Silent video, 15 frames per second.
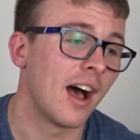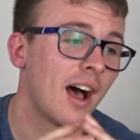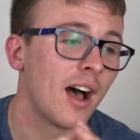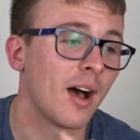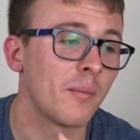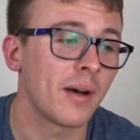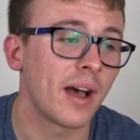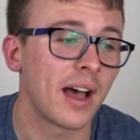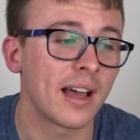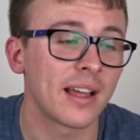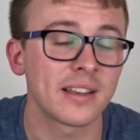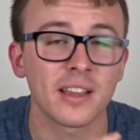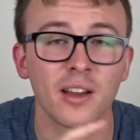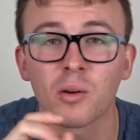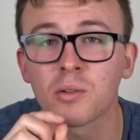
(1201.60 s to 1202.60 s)

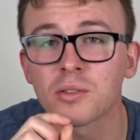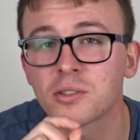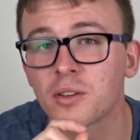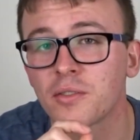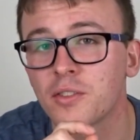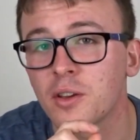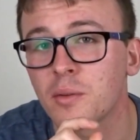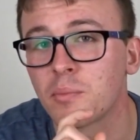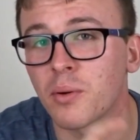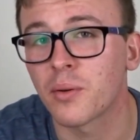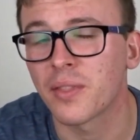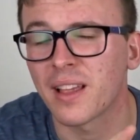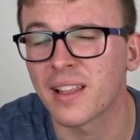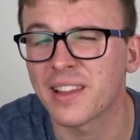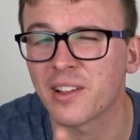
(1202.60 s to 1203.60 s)
And also if you could put
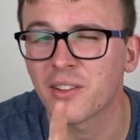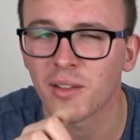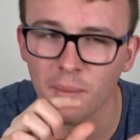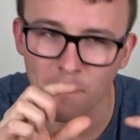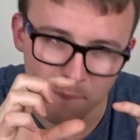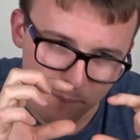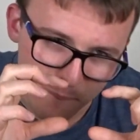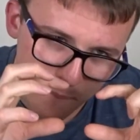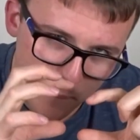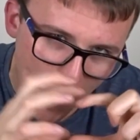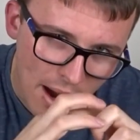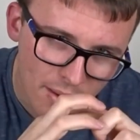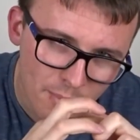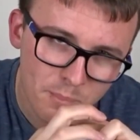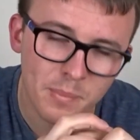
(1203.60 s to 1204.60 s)
on that little
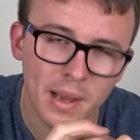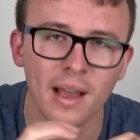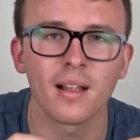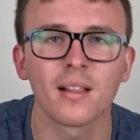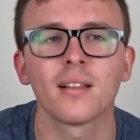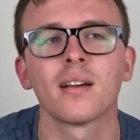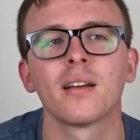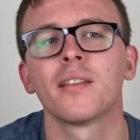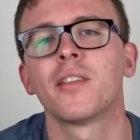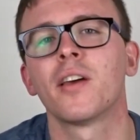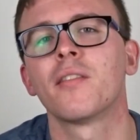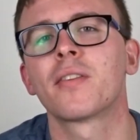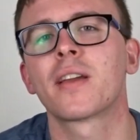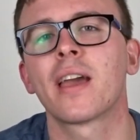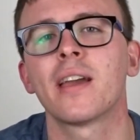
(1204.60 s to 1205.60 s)
bell
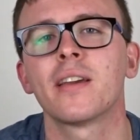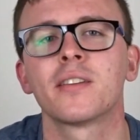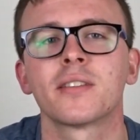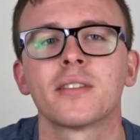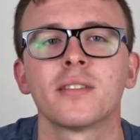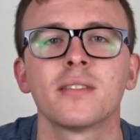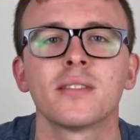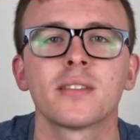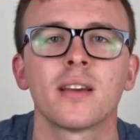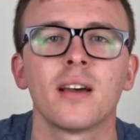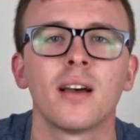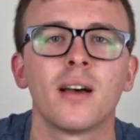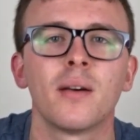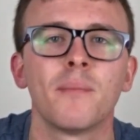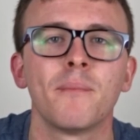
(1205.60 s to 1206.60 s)
notifications,
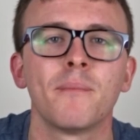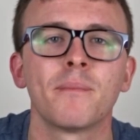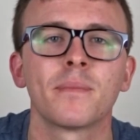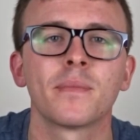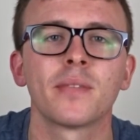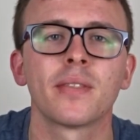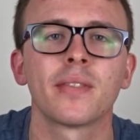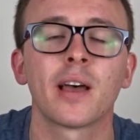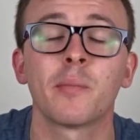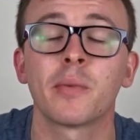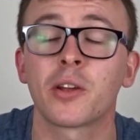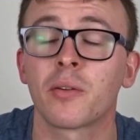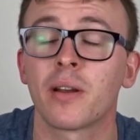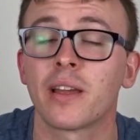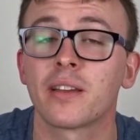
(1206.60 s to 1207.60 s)
that'd
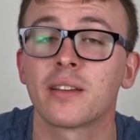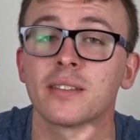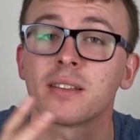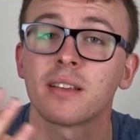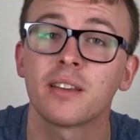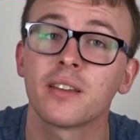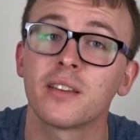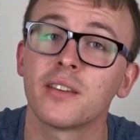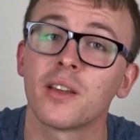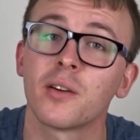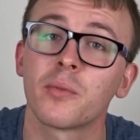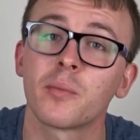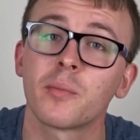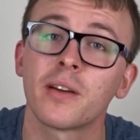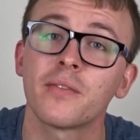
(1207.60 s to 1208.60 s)
be great, because then you can
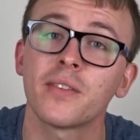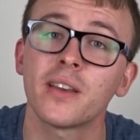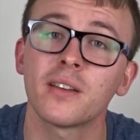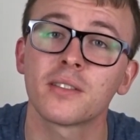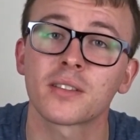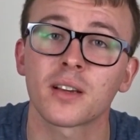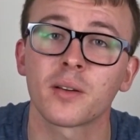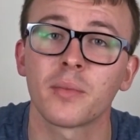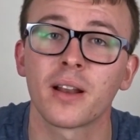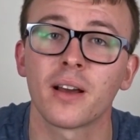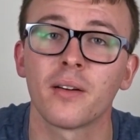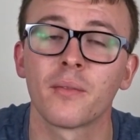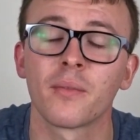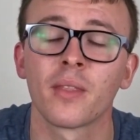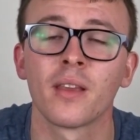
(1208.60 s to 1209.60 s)
know when my videos are coming
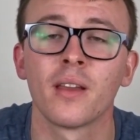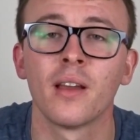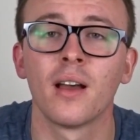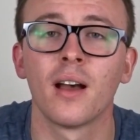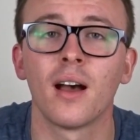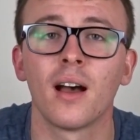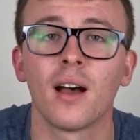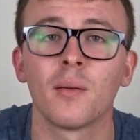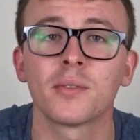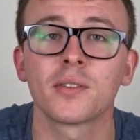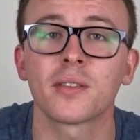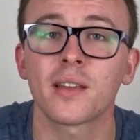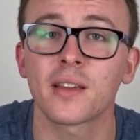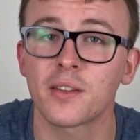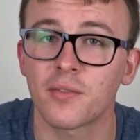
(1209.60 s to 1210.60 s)
out.
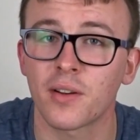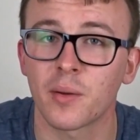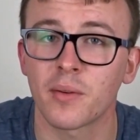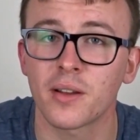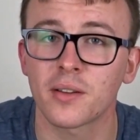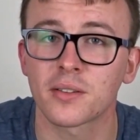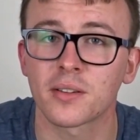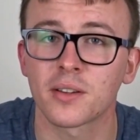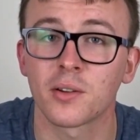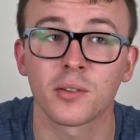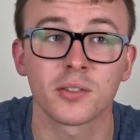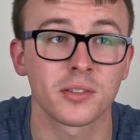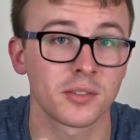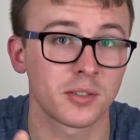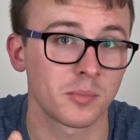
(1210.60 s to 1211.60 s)
So thank you very much, and
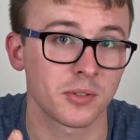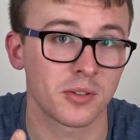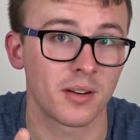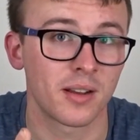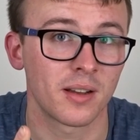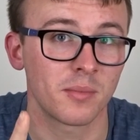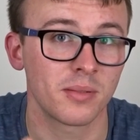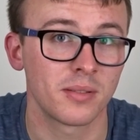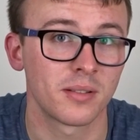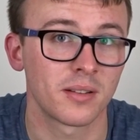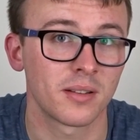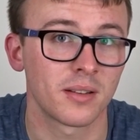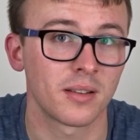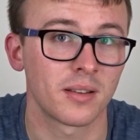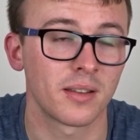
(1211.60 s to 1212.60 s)
also subscribe.
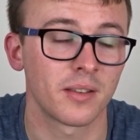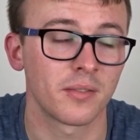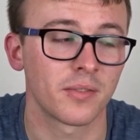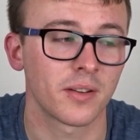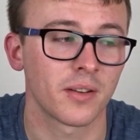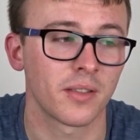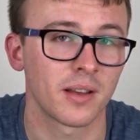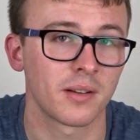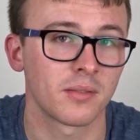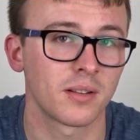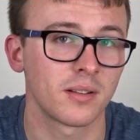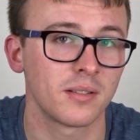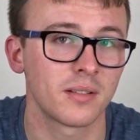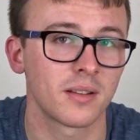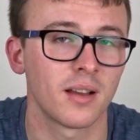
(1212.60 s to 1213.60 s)
I nearly forgot that
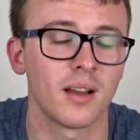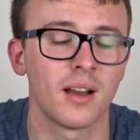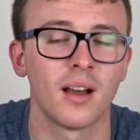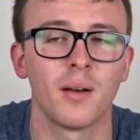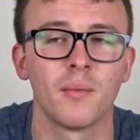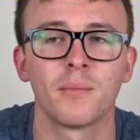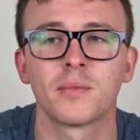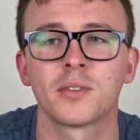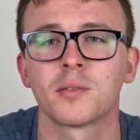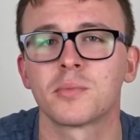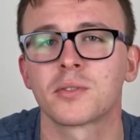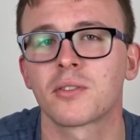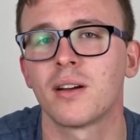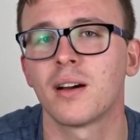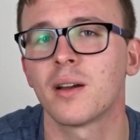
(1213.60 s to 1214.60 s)
one.
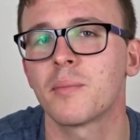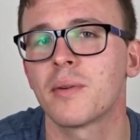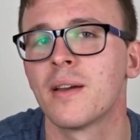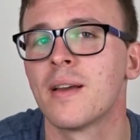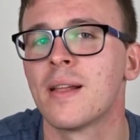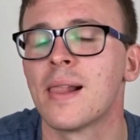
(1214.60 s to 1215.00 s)
Subscribe.